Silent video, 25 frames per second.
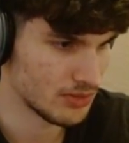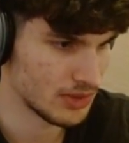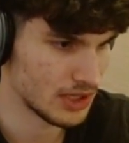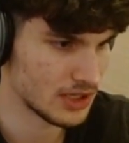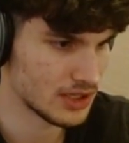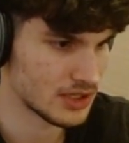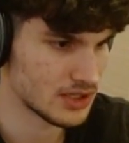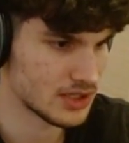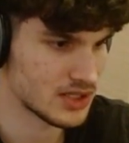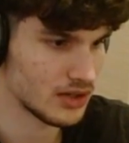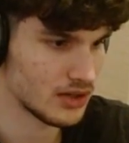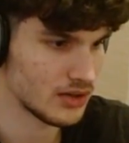
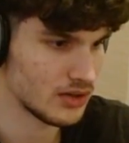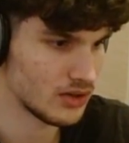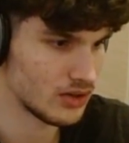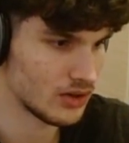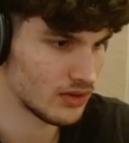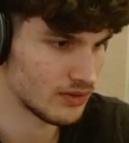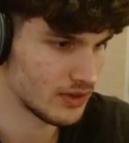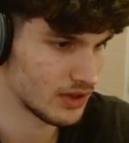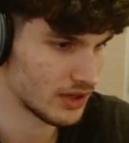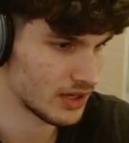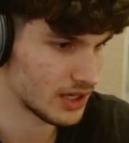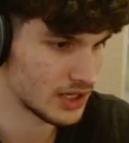because all
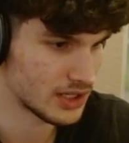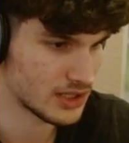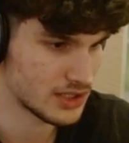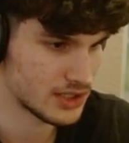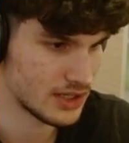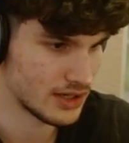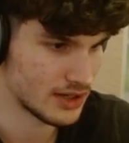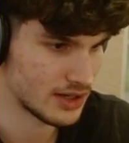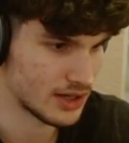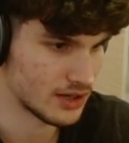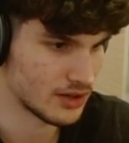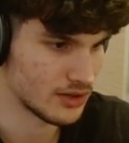of the cards
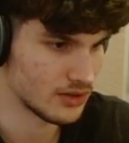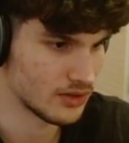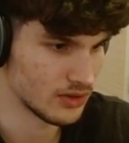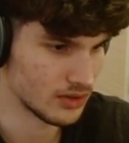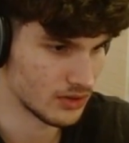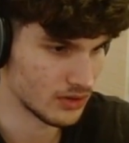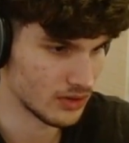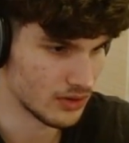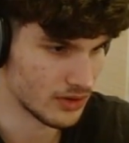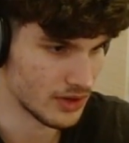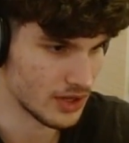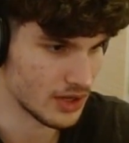here are
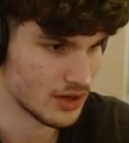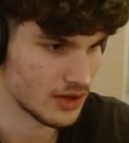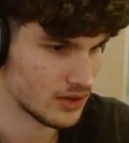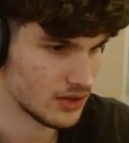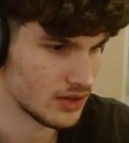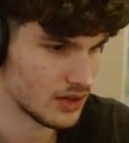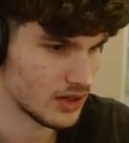ongoing.